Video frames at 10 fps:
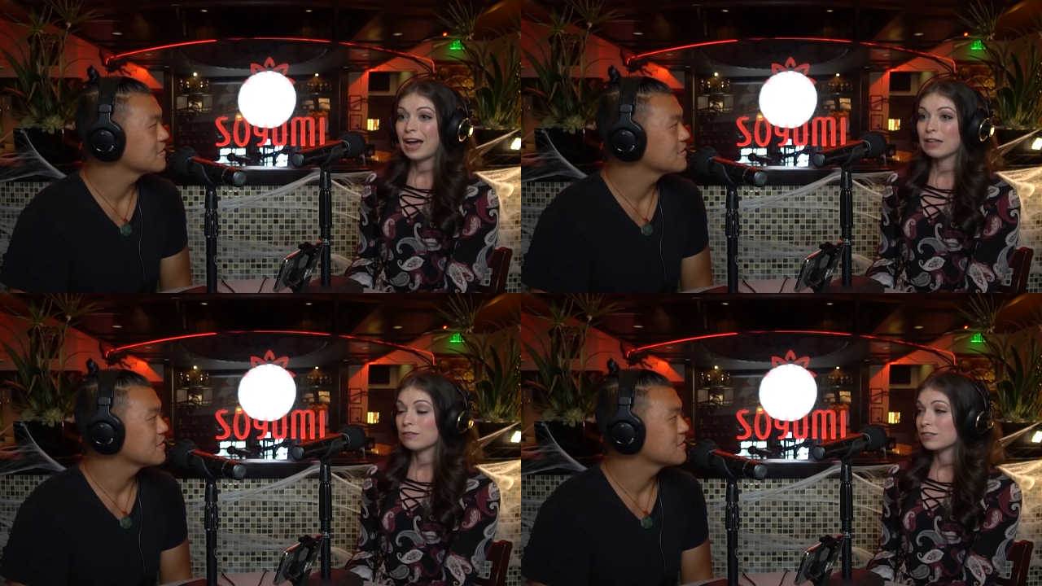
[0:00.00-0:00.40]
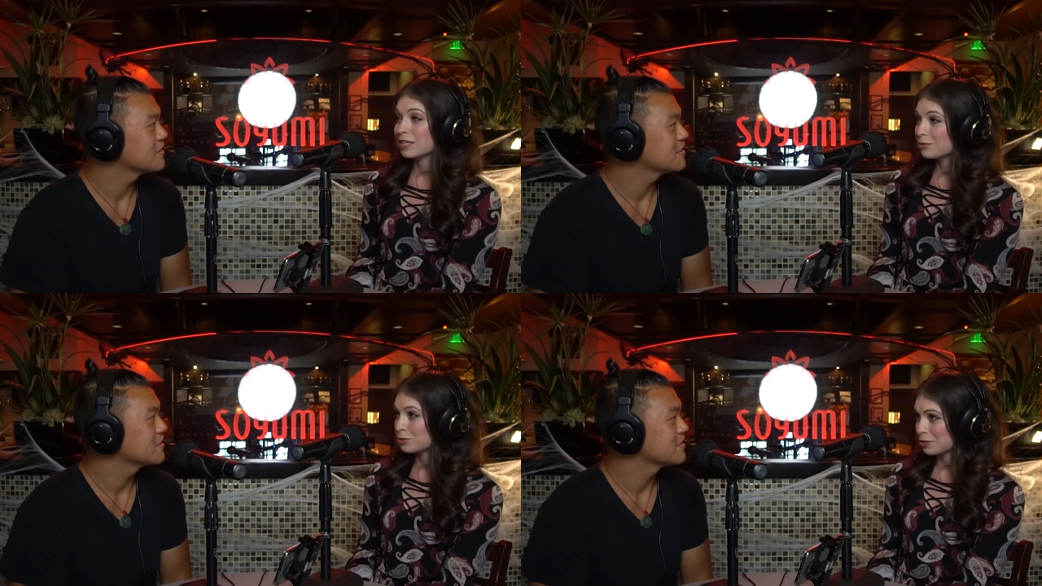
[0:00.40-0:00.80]
Speaker 1: I love to
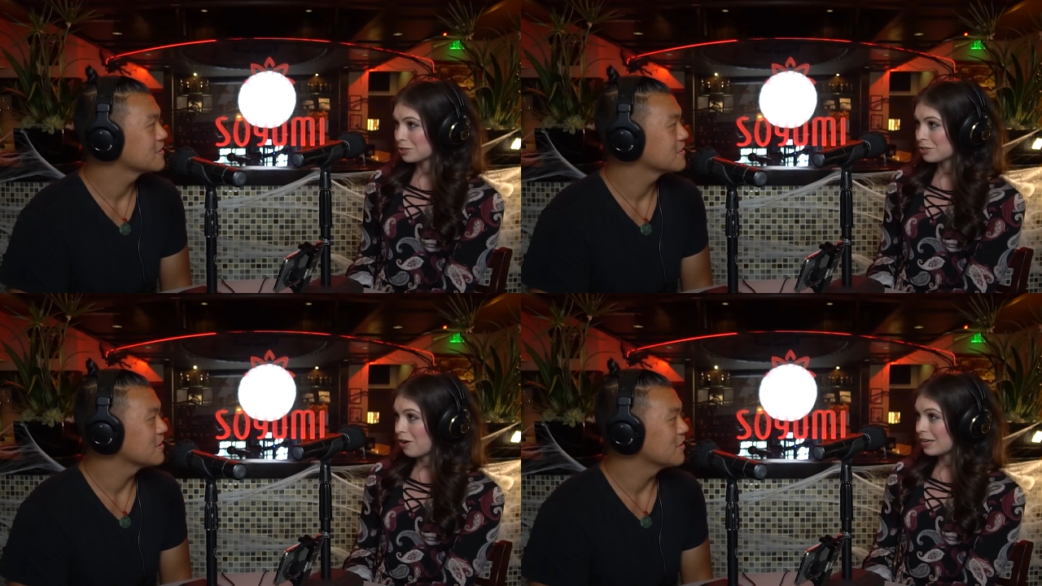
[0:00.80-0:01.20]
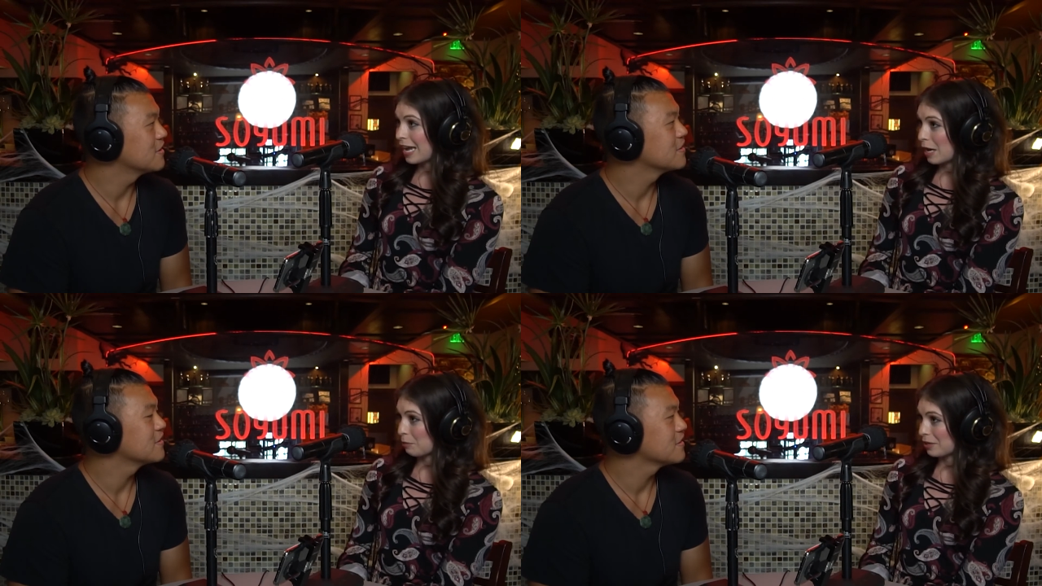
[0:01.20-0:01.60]
give tours on
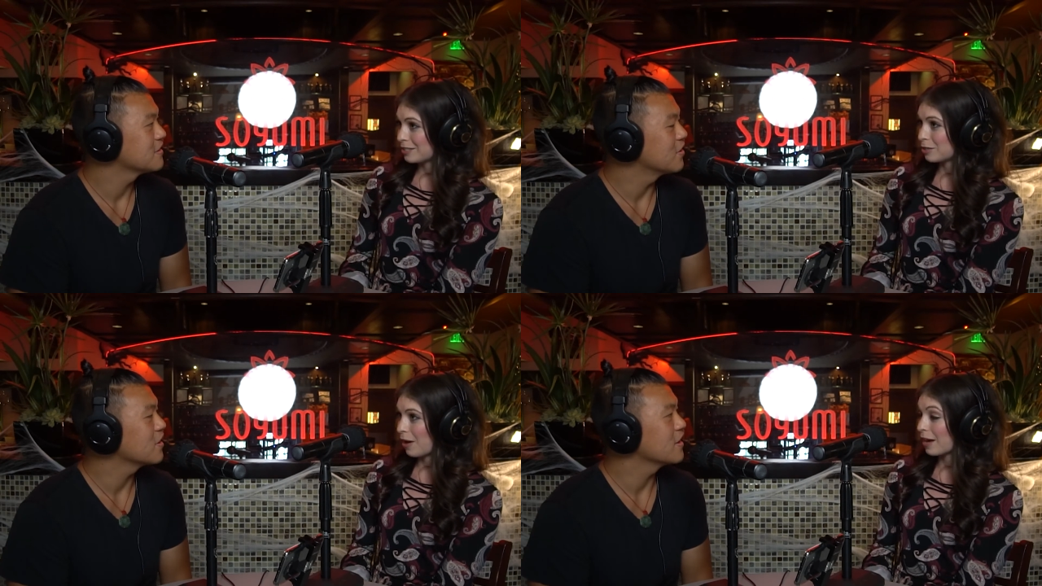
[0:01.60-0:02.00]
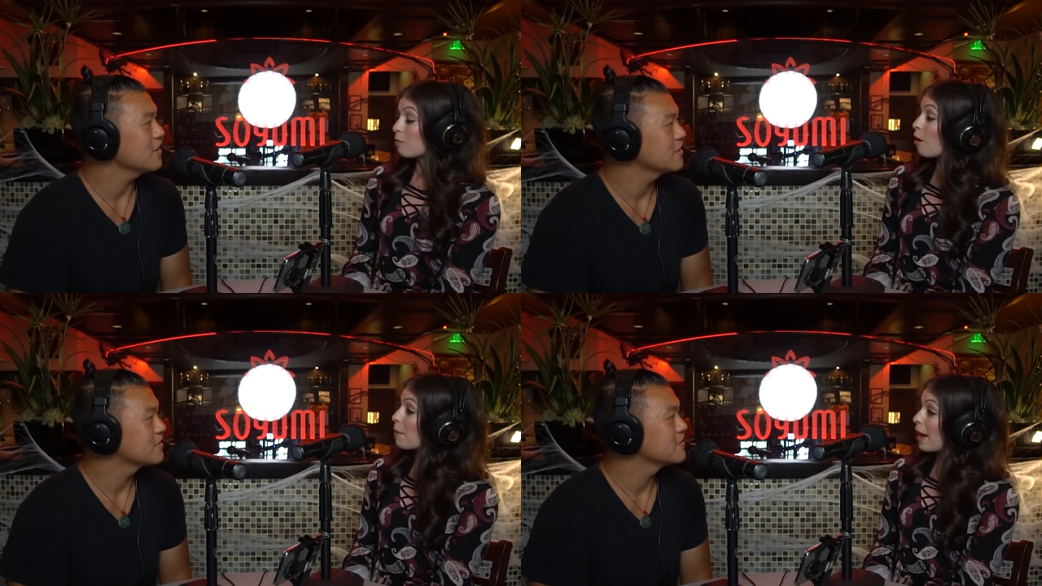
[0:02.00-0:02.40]
campus, so okay. I
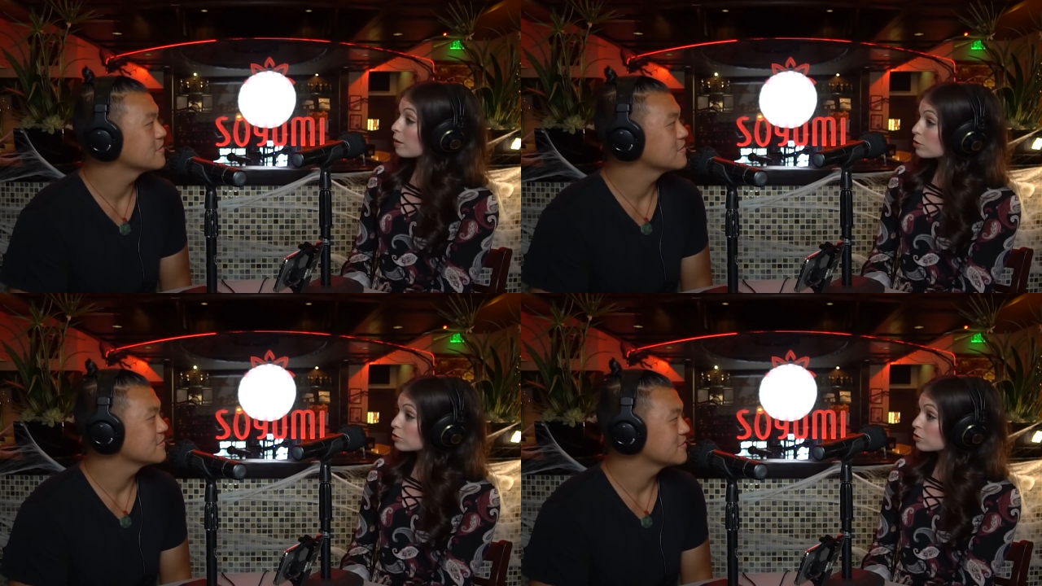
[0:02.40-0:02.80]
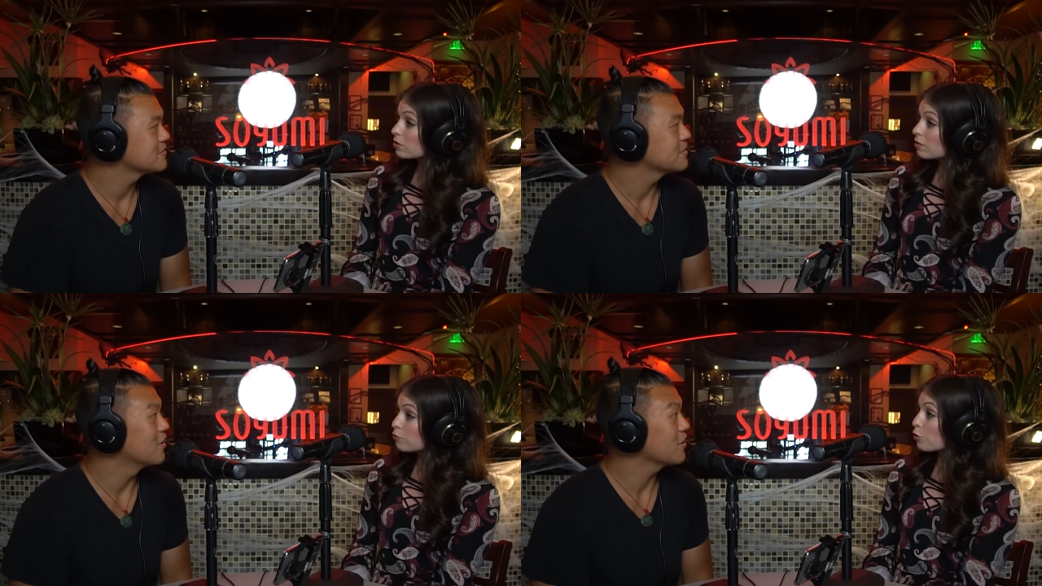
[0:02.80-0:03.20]
can walk
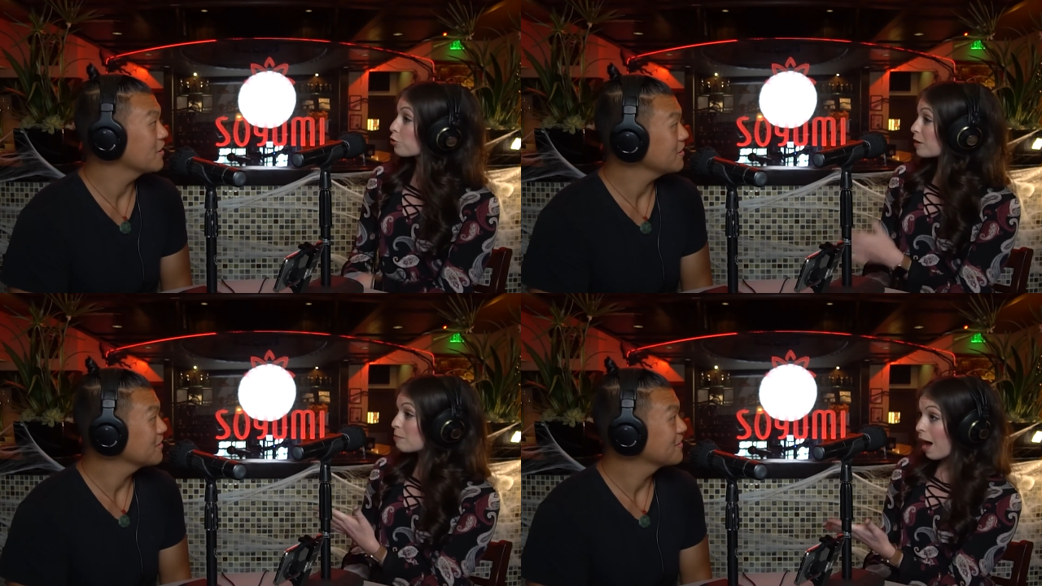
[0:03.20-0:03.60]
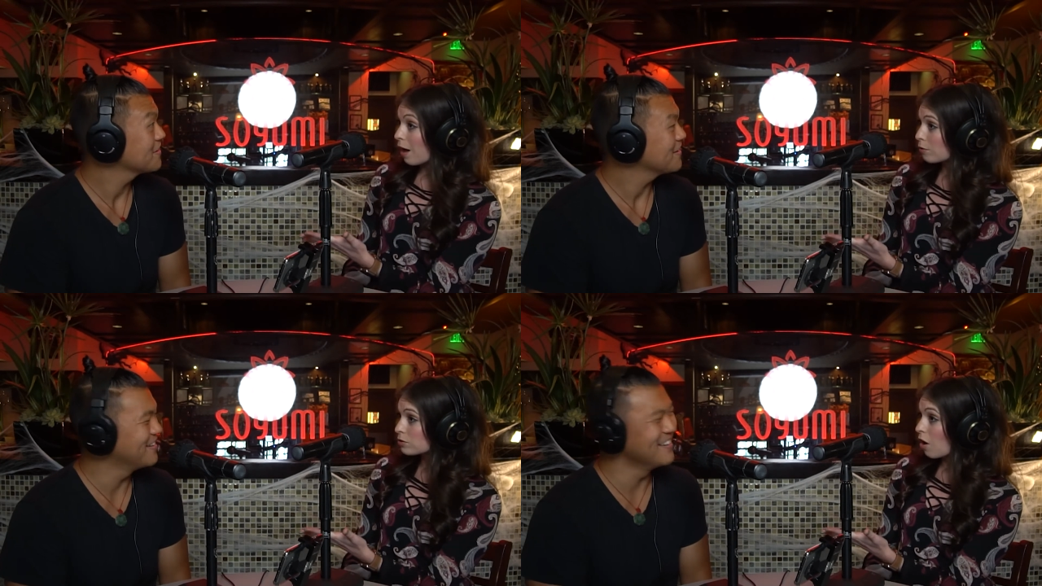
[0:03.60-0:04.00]
backwards okay. for three
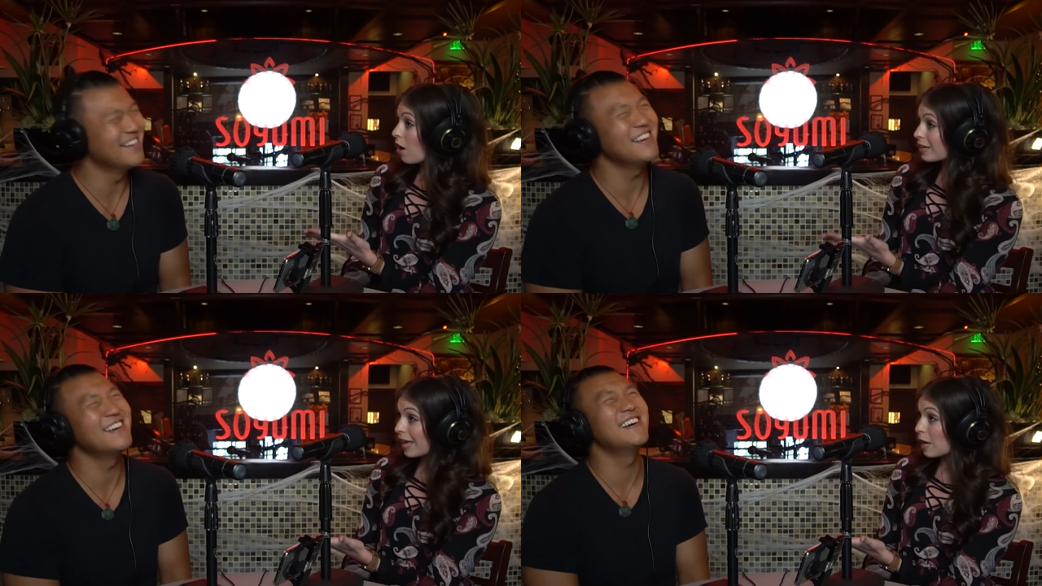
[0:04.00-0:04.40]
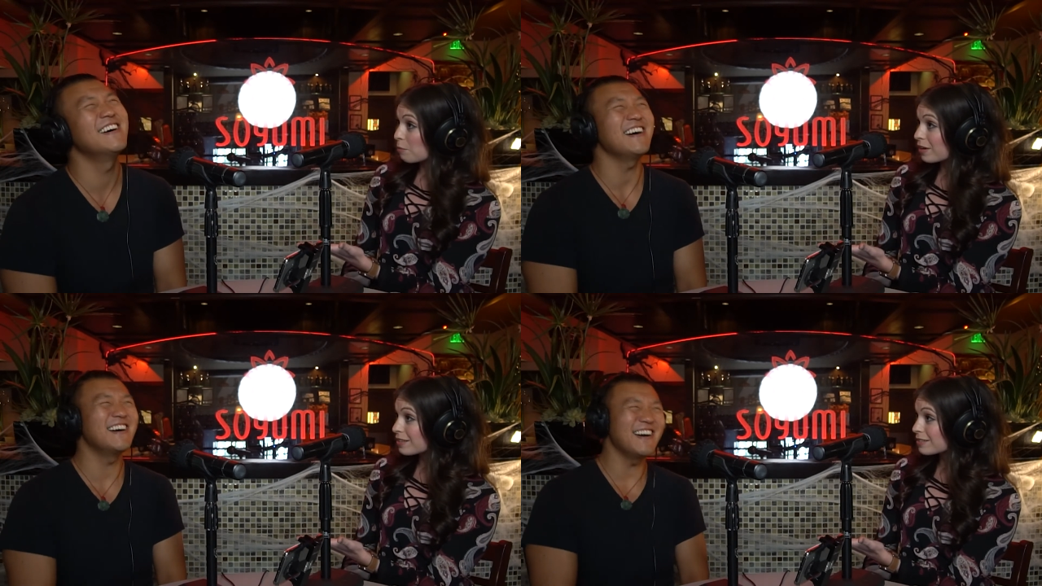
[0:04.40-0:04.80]
miles on
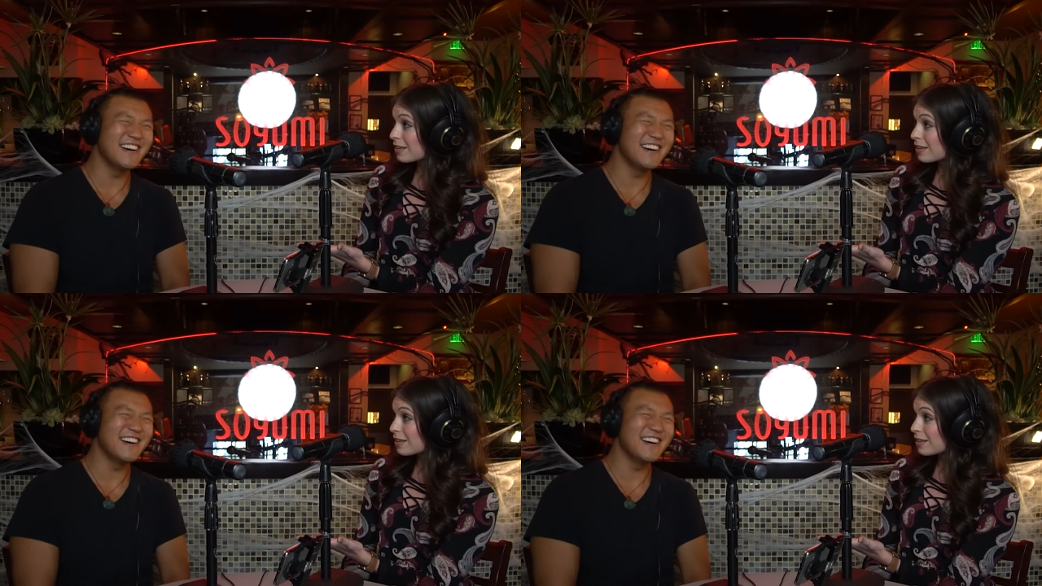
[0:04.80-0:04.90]
campus